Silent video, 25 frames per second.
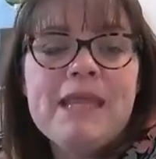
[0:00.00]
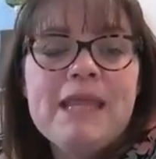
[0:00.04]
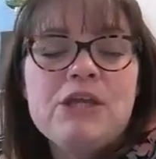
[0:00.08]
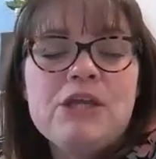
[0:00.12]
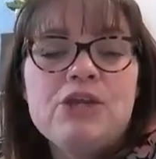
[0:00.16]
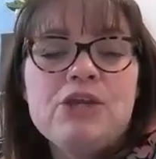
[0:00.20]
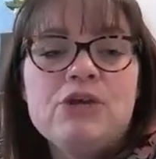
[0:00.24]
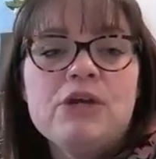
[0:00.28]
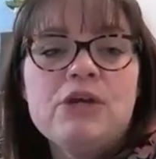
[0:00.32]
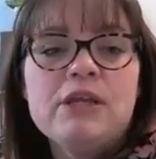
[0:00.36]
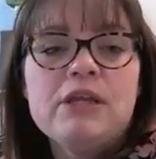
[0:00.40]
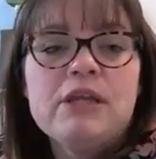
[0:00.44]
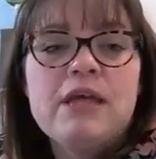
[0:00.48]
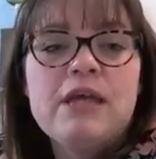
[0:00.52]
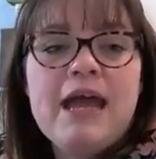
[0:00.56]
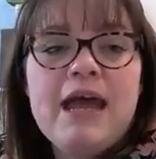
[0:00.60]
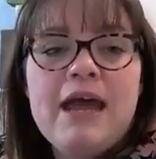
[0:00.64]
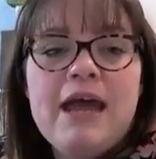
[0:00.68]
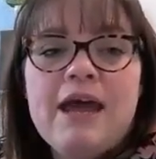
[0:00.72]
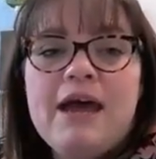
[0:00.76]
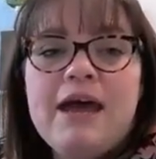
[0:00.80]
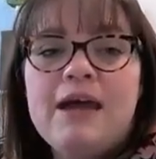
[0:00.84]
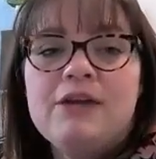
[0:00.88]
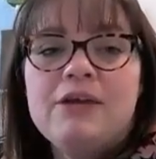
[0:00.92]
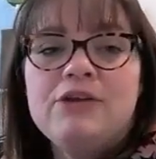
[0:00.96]
You're going
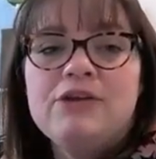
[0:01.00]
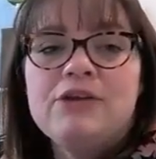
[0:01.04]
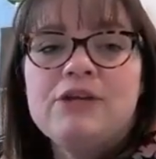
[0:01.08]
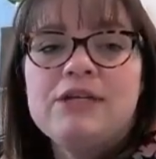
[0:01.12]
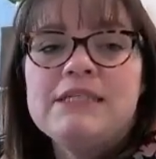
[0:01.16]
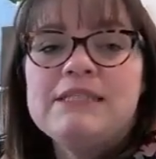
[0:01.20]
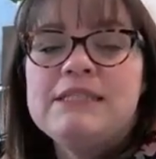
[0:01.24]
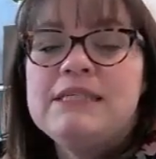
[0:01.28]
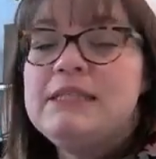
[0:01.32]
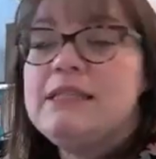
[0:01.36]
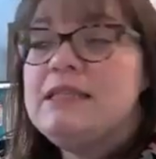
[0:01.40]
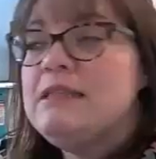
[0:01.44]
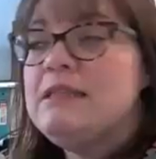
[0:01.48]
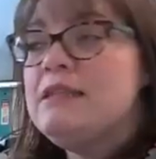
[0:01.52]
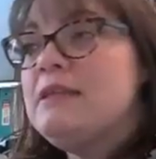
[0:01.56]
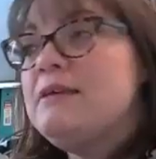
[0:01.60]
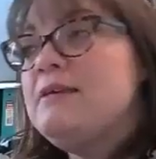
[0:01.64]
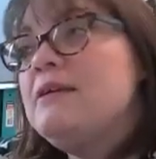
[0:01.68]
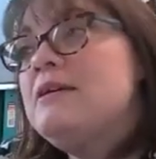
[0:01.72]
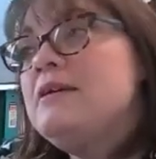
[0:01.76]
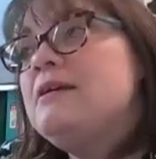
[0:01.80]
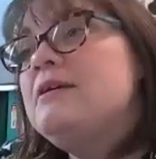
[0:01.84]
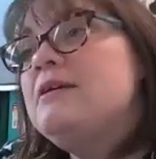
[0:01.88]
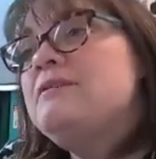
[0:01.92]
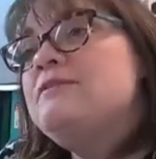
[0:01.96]
to see that
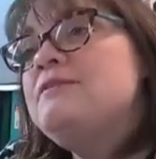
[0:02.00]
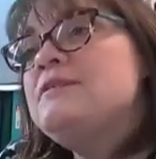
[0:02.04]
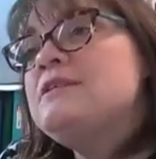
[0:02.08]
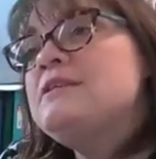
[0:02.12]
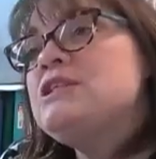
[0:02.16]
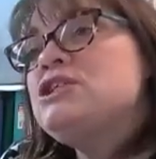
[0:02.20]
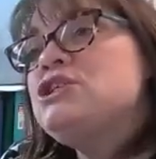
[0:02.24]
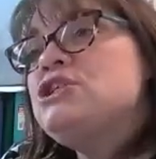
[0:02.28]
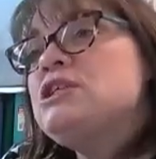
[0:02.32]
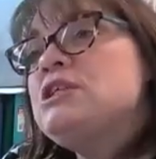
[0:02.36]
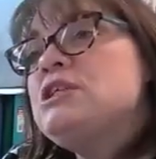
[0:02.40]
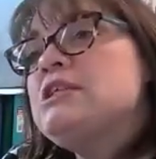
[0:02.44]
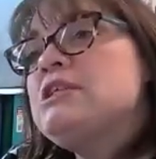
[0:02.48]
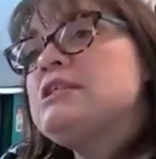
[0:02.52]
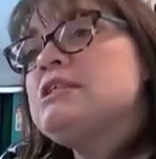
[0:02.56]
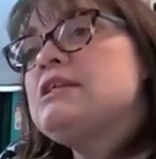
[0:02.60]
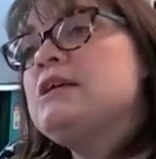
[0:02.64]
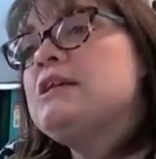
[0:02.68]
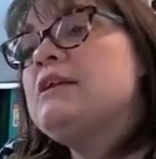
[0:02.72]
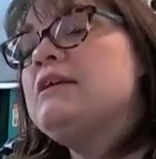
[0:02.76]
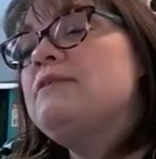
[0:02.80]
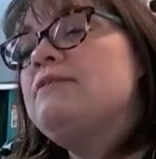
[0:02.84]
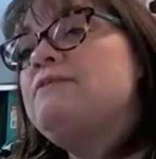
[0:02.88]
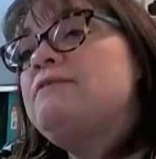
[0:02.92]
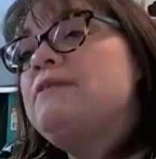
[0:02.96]
the physician is
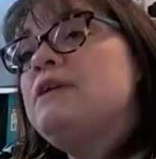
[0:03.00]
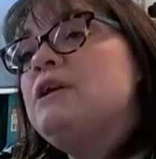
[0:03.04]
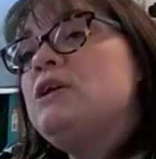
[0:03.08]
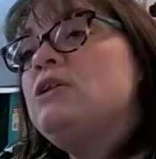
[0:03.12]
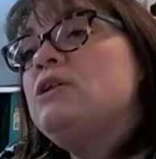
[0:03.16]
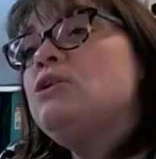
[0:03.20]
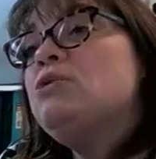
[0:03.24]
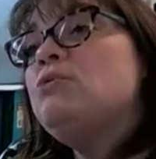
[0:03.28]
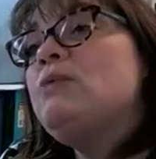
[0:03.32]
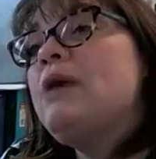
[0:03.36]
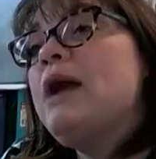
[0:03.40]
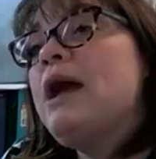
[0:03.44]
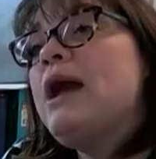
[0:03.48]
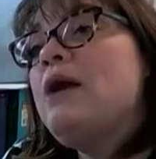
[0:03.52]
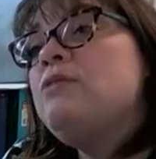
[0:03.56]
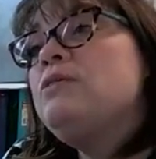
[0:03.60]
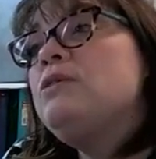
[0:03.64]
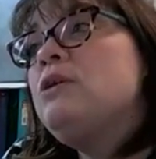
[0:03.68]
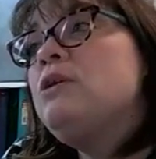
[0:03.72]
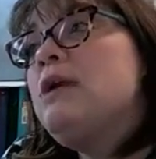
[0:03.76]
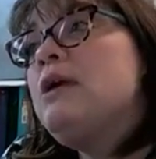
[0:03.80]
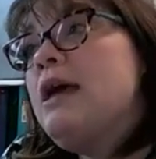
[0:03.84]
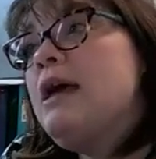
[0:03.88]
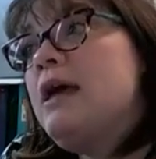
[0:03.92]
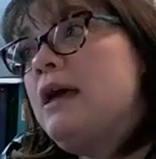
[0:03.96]
going to feel around
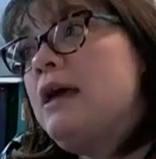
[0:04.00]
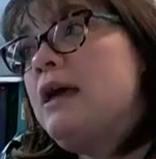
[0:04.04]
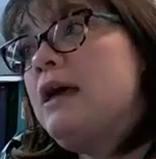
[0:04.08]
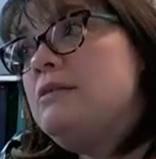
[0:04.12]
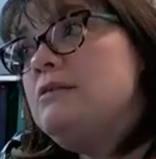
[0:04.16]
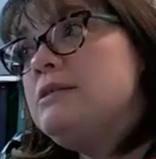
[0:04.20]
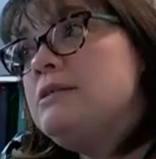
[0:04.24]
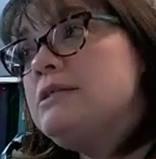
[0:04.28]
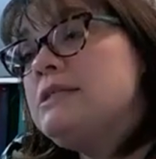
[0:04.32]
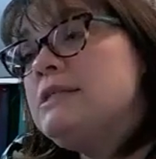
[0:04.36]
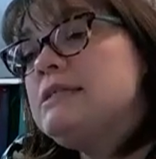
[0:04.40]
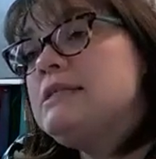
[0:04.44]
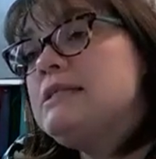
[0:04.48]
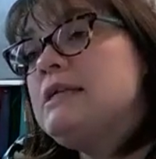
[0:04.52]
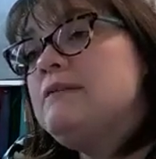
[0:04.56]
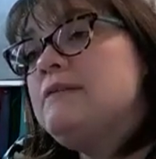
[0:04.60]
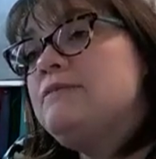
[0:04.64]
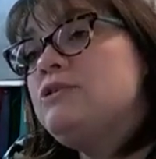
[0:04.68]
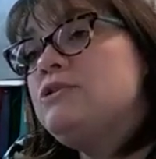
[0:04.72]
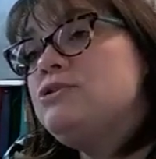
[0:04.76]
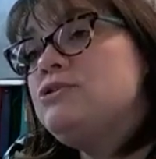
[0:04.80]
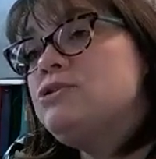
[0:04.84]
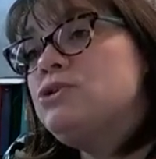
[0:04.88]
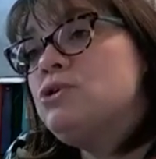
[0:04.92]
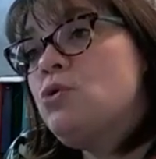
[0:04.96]
the head to see if
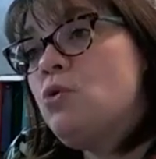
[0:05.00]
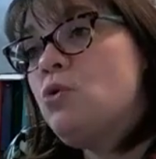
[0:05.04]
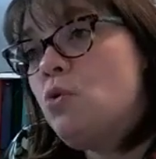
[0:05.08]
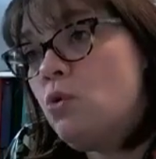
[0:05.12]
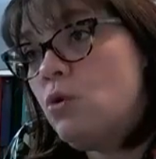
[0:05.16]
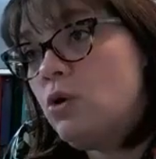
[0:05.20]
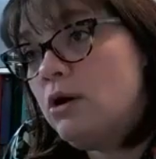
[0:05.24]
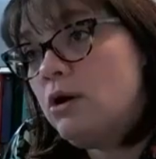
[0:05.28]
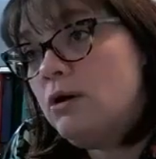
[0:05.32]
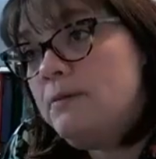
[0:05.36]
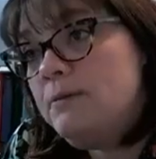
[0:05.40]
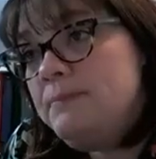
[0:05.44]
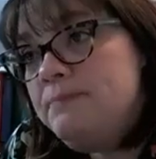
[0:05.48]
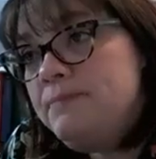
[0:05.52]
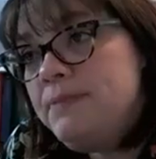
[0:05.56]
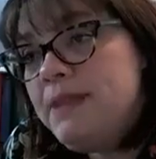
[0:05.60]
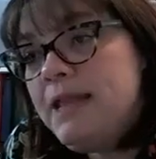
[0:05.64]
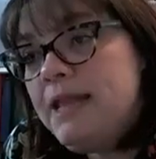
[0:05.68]
there's a cord.